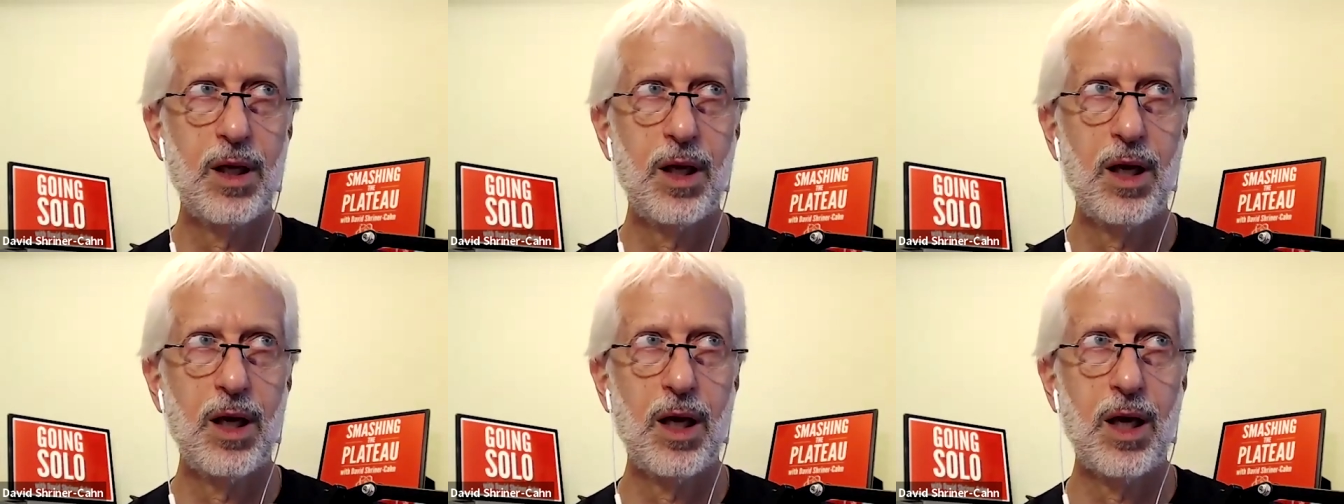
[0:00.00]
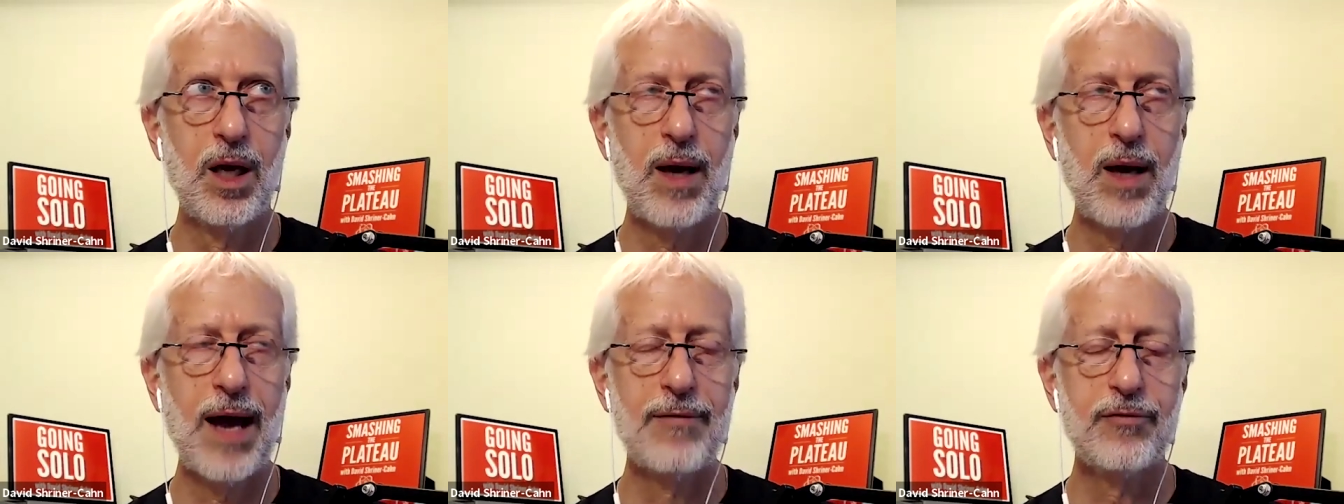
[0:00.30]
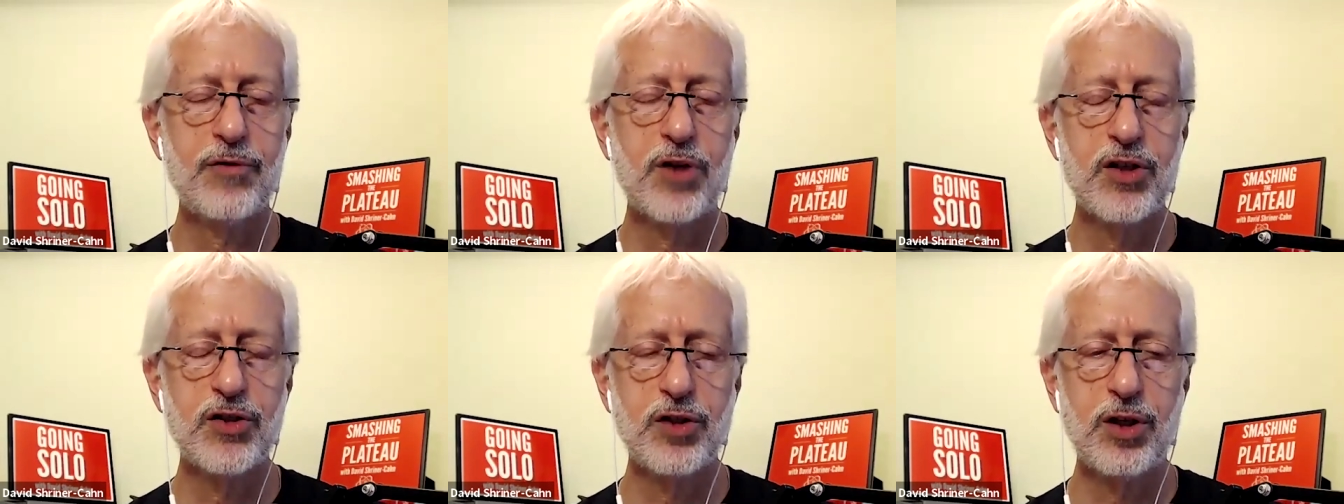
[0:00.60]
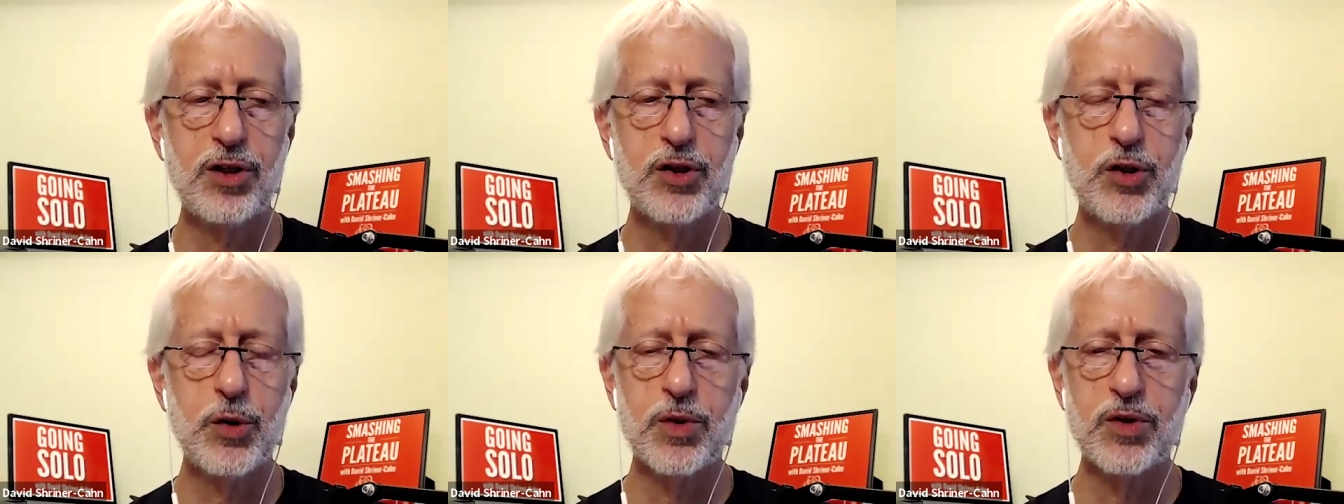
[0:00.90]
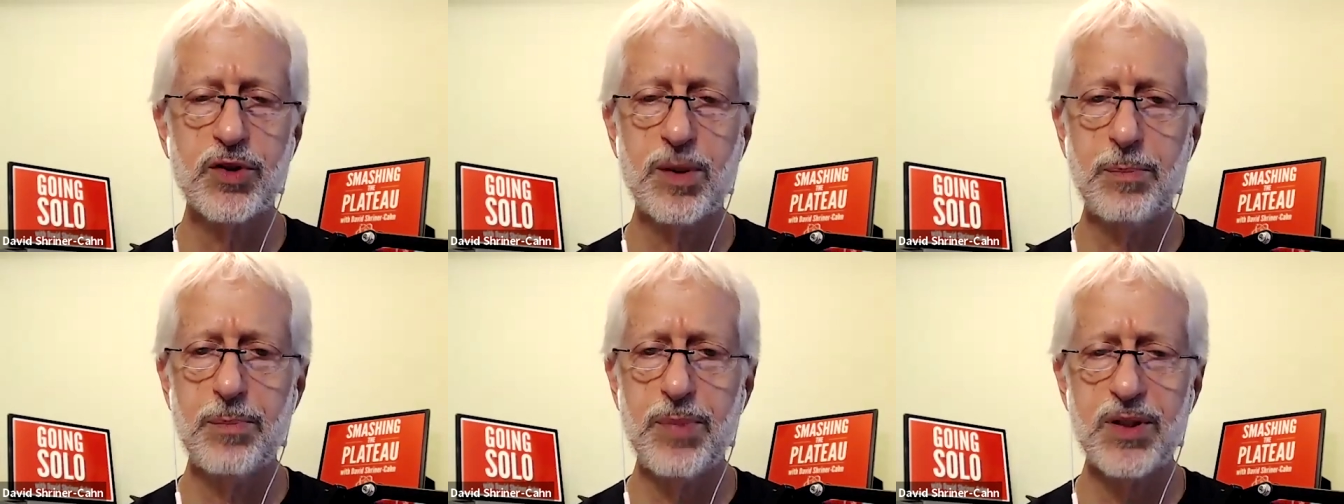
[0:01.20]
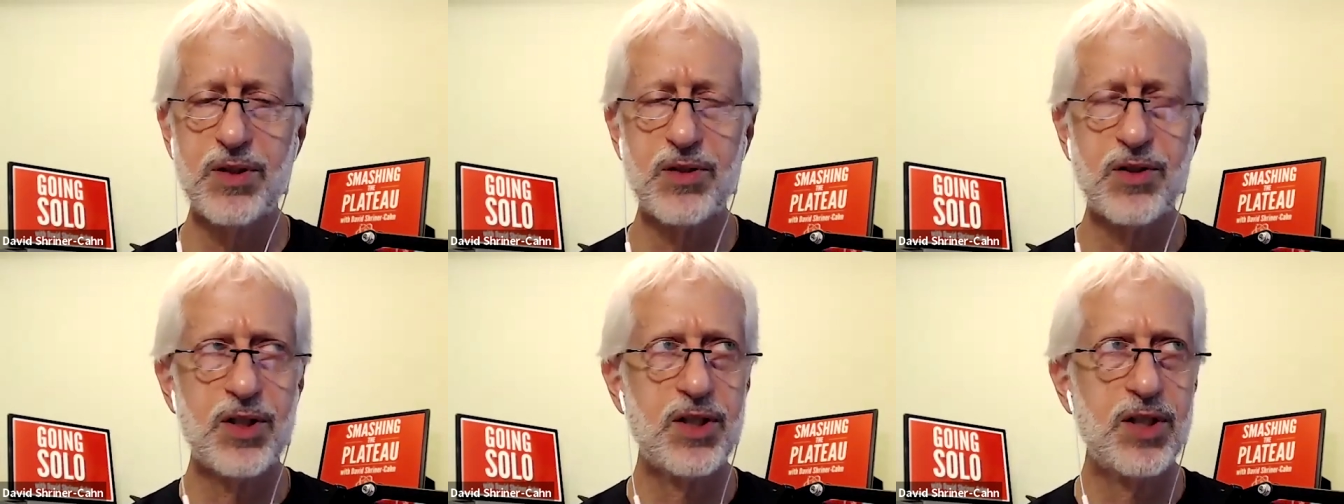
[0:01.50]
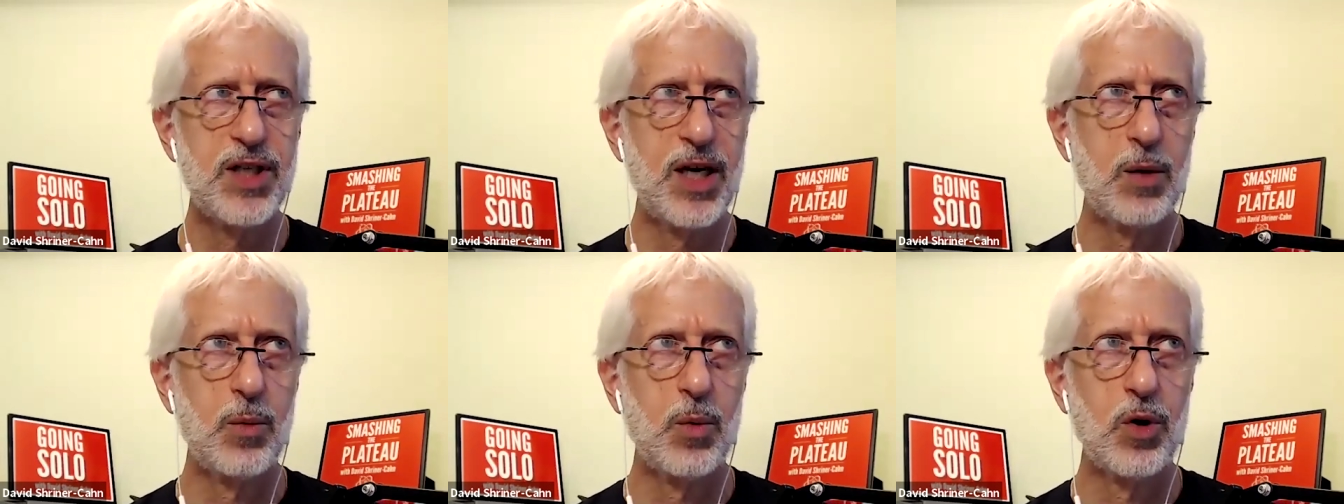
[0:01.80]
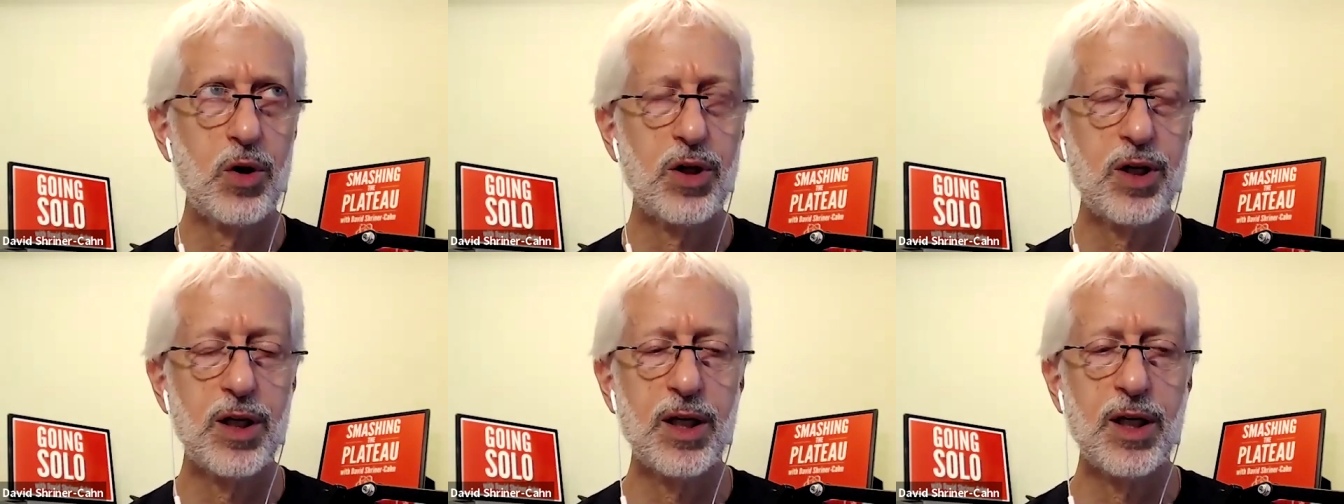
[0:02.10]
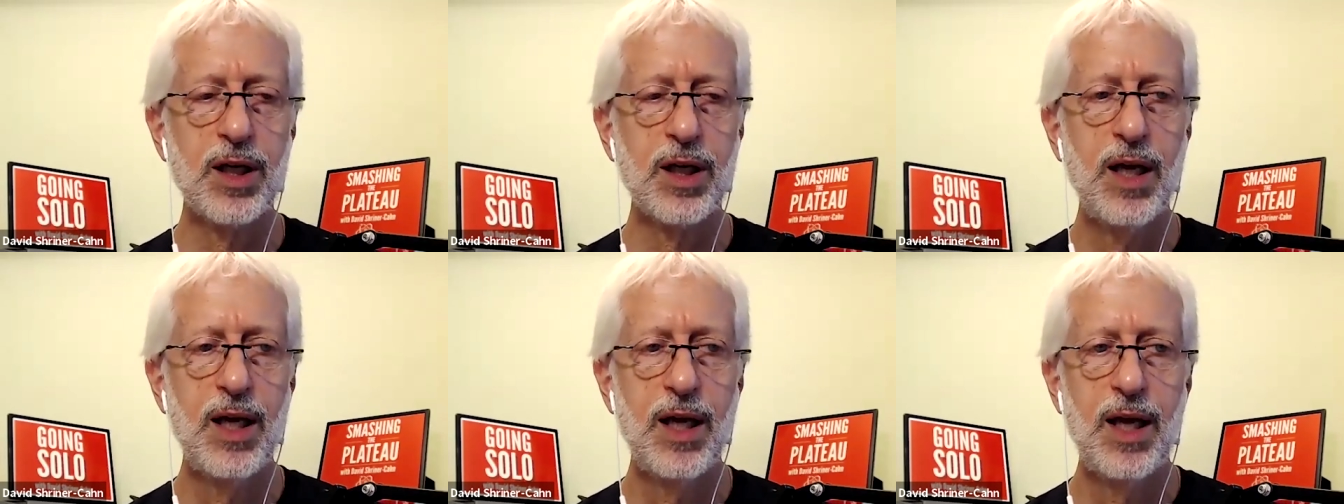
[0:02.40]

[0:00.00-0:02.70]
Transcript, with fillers: uh, after I started doing some business networking